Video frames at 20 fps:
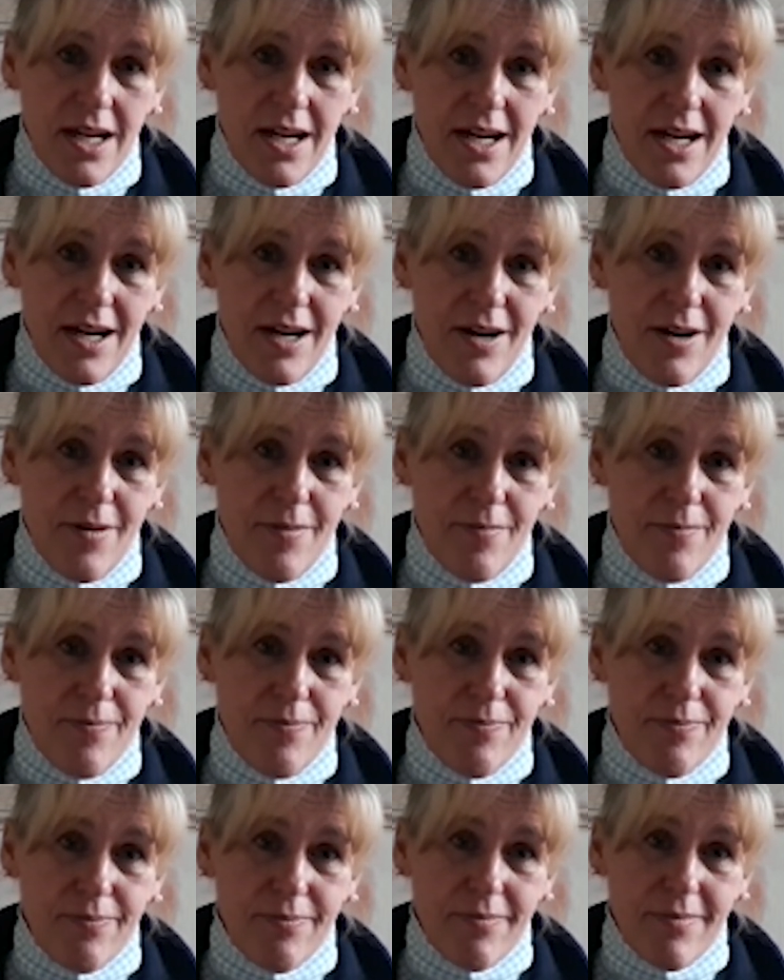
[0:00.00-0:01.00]

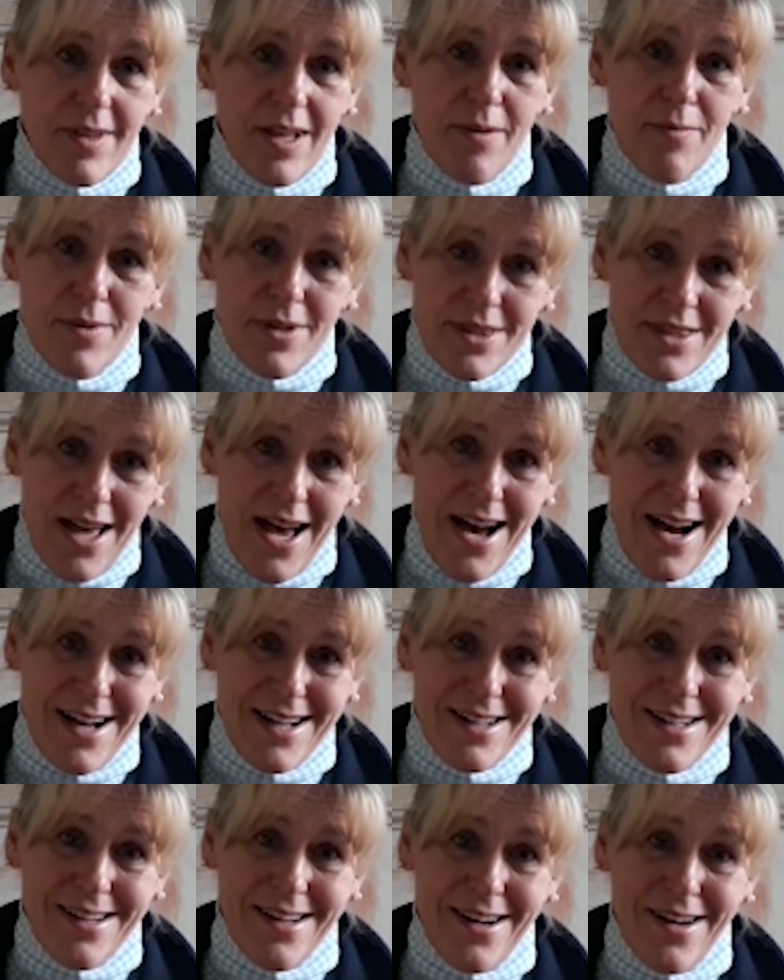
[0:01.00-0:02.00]
And with that,
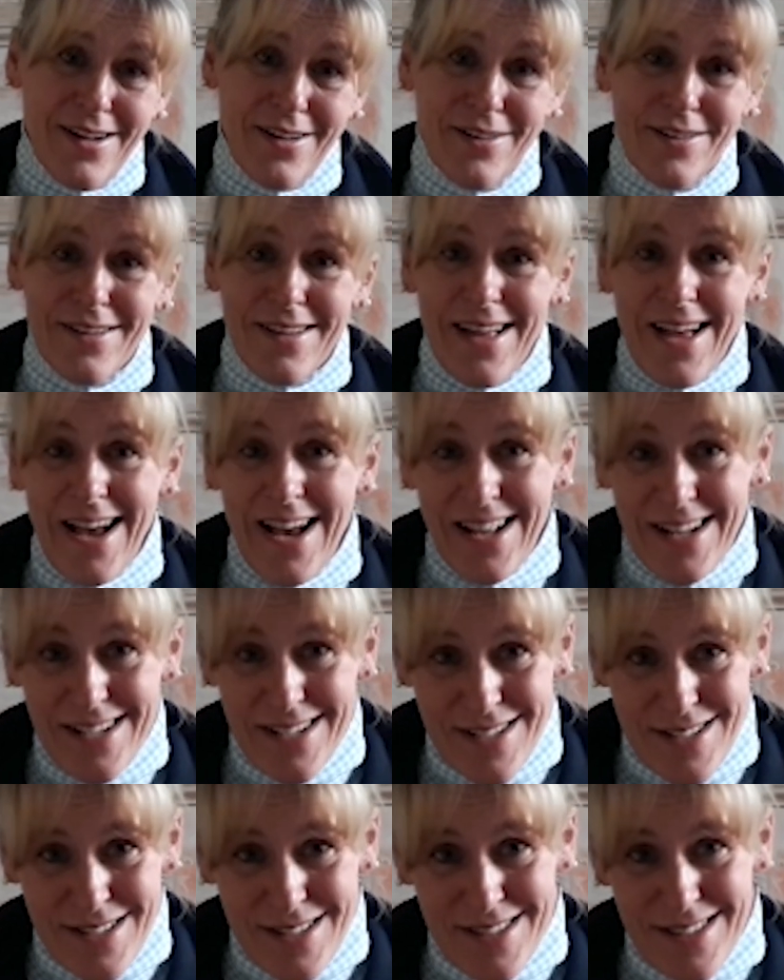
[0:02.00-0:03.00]
I'll
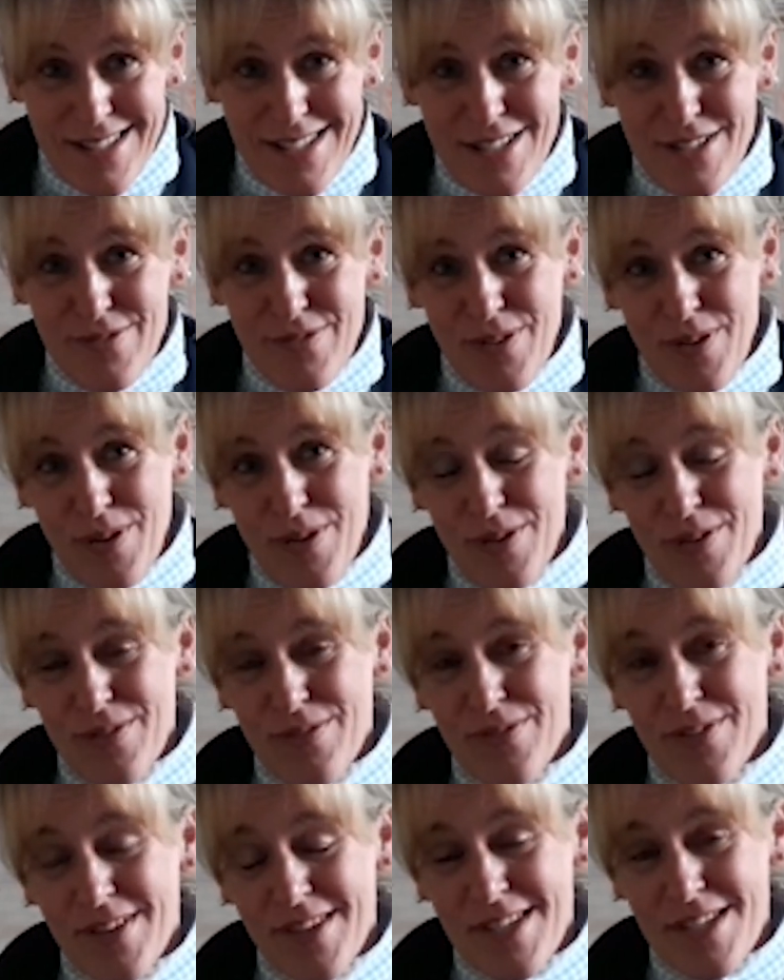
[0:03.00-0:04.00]
end this vlog
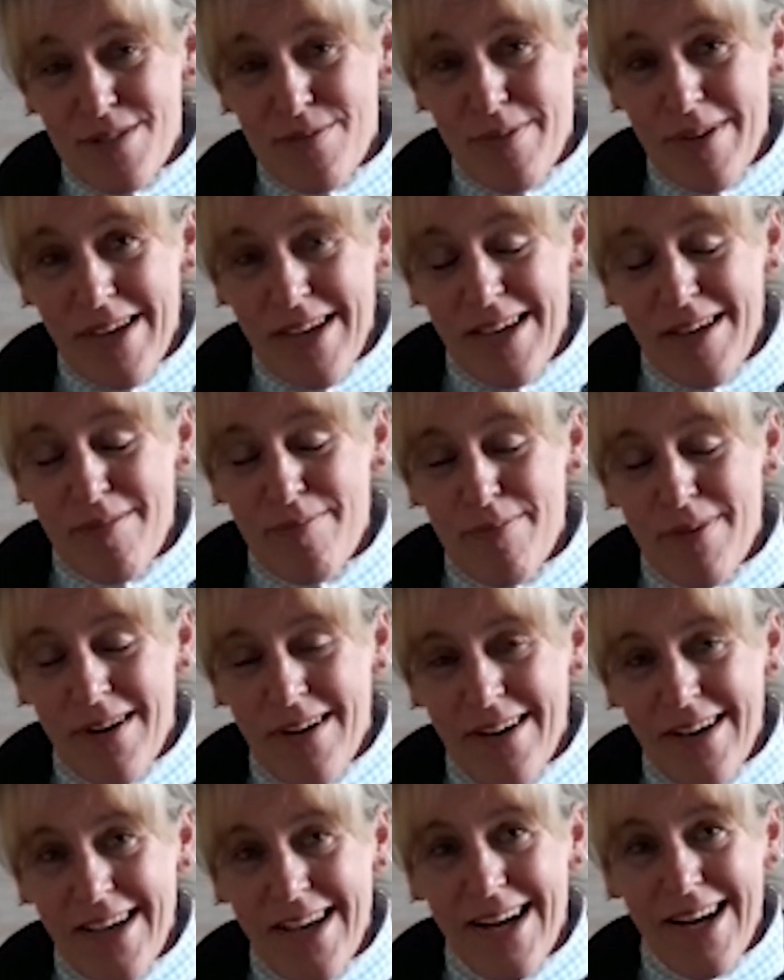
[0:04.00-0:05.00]
for this week
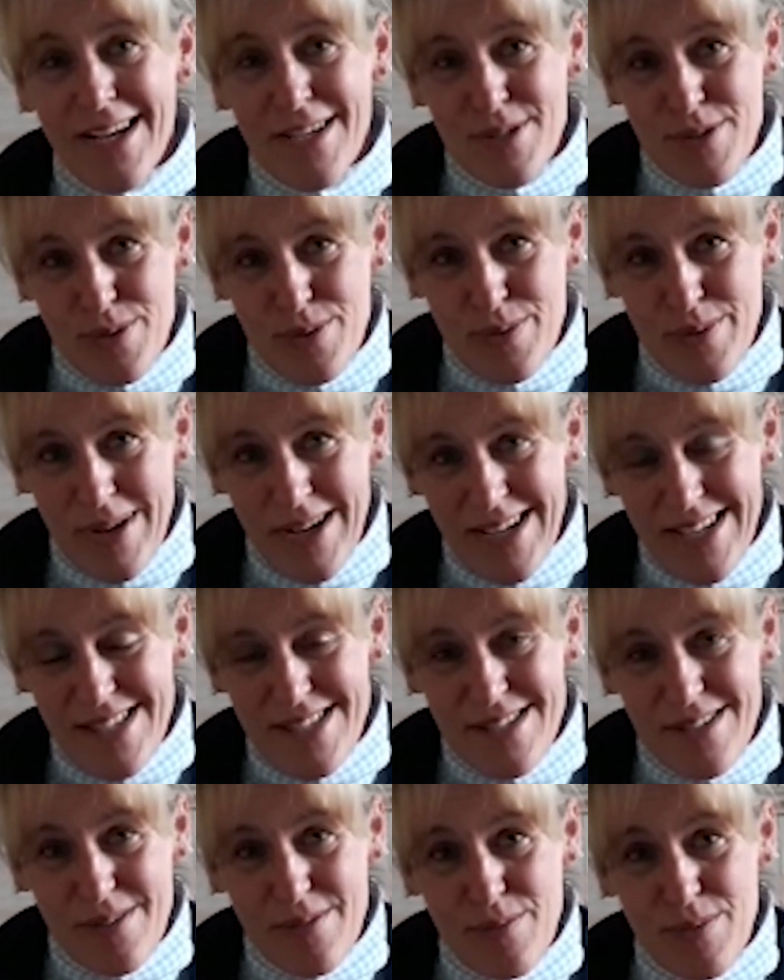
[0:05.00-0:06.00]
by, as
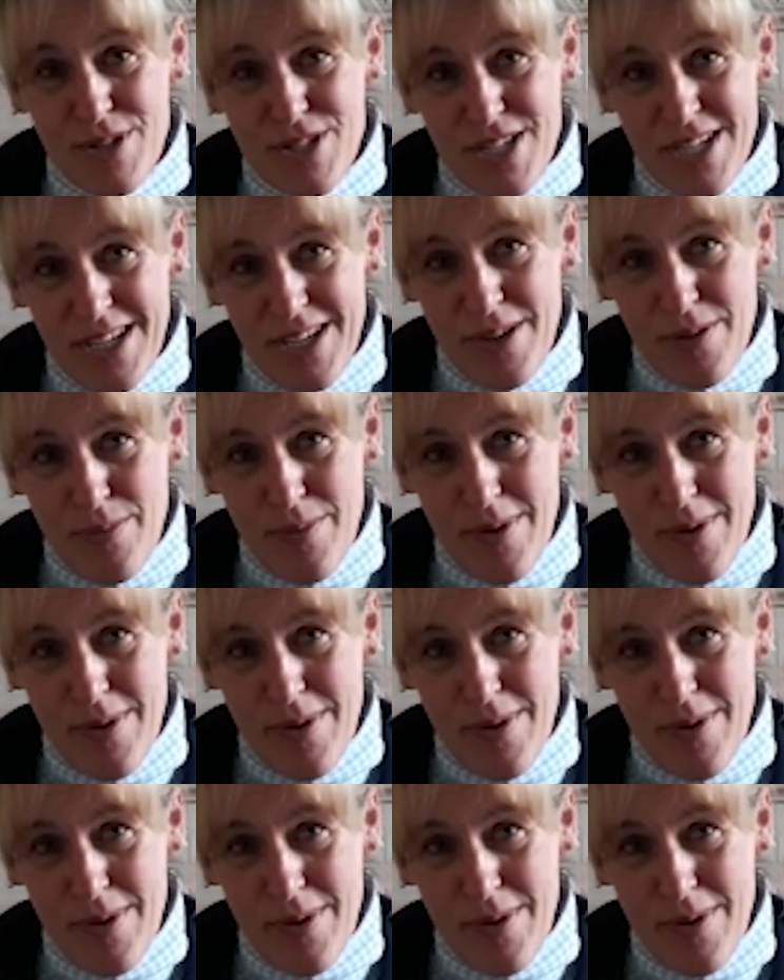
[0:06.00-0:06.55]
always, wishing you